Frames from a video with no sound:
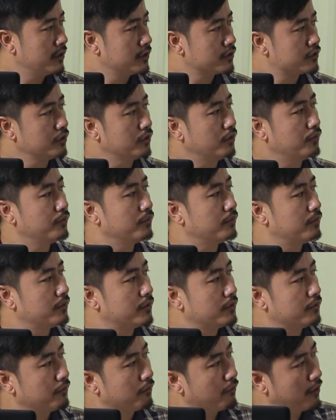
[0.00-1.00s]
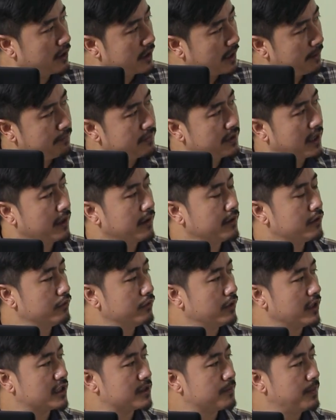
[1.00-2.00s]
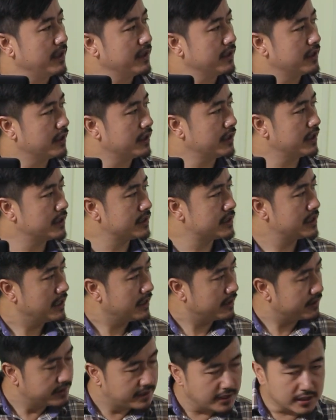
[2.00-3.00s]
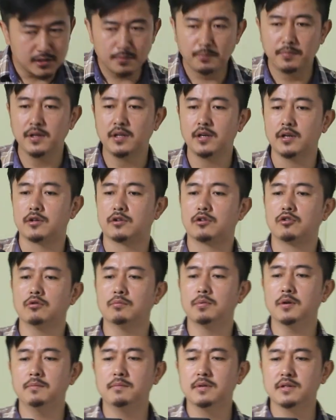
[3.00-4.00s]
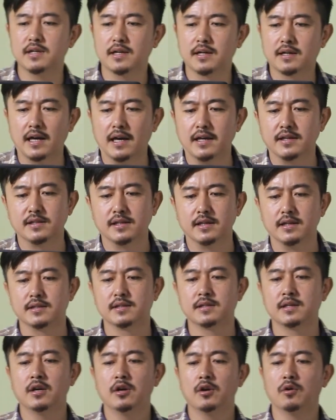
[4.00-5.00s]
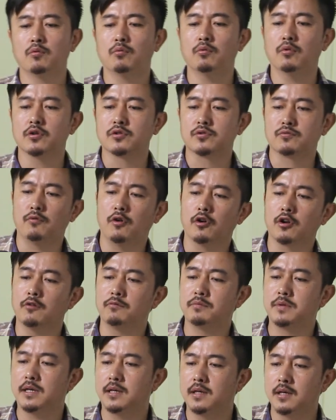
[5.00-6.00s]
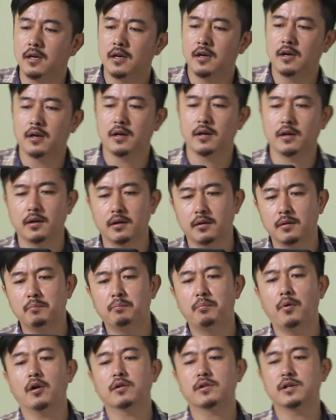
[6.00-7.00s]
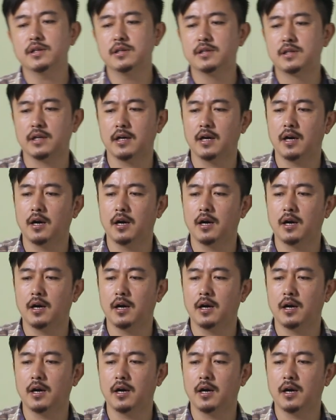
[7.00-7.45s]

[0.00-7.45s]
So what I'm trying to explain here is, this period, Cuban Missile Crisis, was one of the important